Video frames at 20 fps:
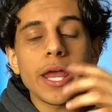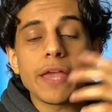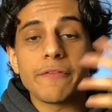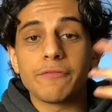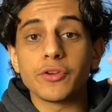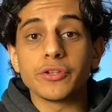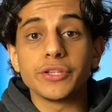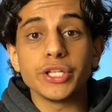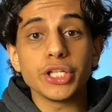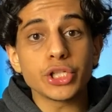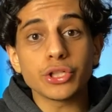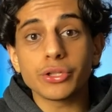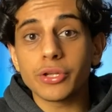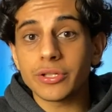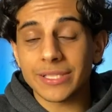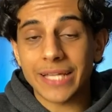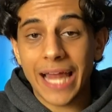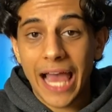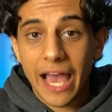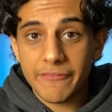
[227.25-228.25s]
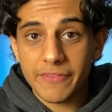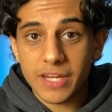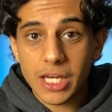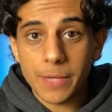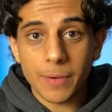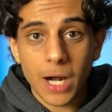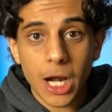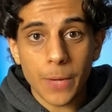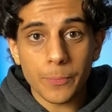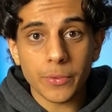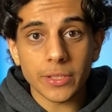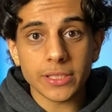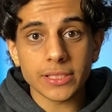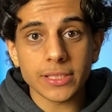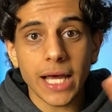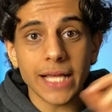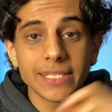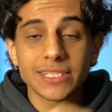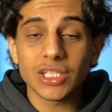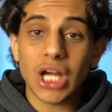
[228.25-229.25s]
if your teacher doesn't have any PowerPoint
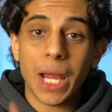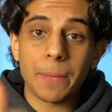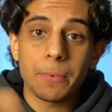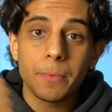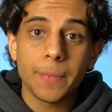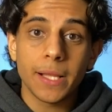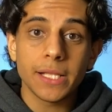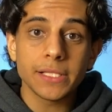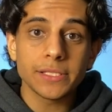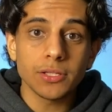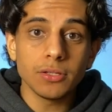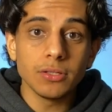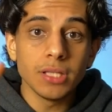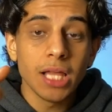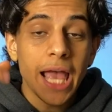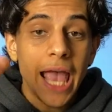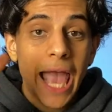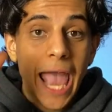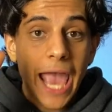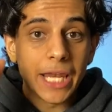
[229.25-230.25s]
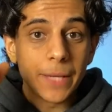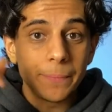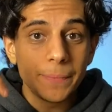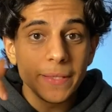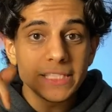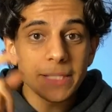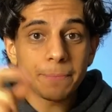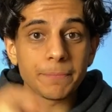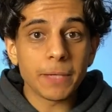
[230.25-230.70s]
slides, then grab a pencil and a piece of